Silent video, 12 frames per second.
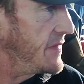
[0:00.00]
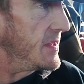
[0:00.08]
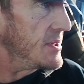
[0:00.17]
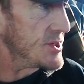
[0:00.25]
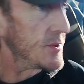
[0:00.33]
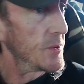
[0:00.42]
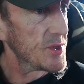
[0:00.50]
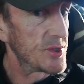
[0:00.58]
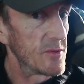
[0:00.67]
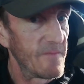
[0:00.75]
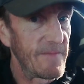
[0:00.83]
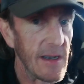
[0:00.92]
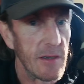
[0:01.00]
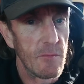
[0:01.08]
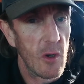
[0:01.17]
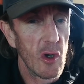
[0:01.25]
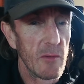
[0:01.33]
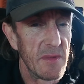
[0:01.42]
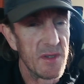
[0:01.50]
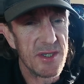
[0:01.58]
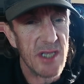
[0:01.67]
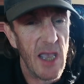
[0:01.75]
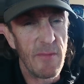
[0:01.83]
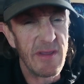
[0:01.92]
thing is, you're all still fucking welcome at this
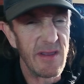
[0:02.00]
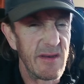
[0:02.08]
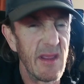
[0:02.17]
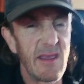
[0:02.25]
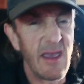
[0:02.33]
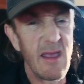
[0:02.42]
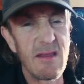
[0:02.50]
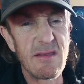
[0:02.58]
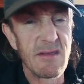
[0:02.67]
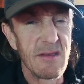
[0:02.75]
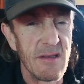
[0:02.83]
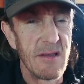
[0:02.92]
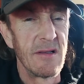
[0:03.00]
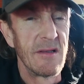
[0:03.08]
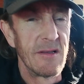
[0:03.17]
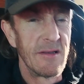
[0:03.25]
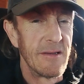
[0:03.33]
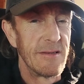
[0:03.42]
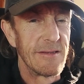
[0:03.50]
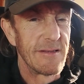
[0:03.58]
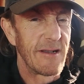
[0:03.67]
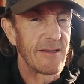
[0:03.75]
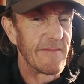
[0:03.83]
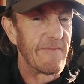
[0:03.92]
table, you dickheads.
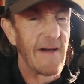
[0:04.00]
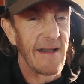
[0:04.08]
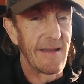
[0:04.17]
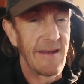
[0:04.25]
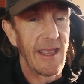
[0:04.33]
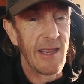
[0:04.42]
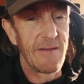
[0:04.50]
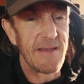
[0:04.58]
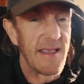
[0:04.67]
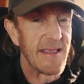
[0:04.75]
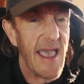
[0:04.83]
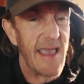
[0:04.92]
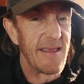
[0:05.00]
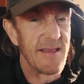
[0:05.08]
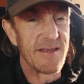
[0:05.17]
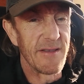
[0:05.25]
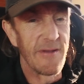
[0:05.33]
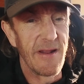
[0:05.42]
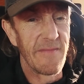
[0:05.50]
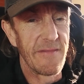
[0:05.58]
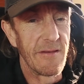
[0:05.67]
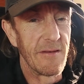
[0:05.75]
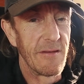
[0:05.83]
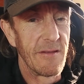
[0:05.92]
Like I'm fucking angry at you or
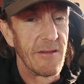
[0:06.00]
anything.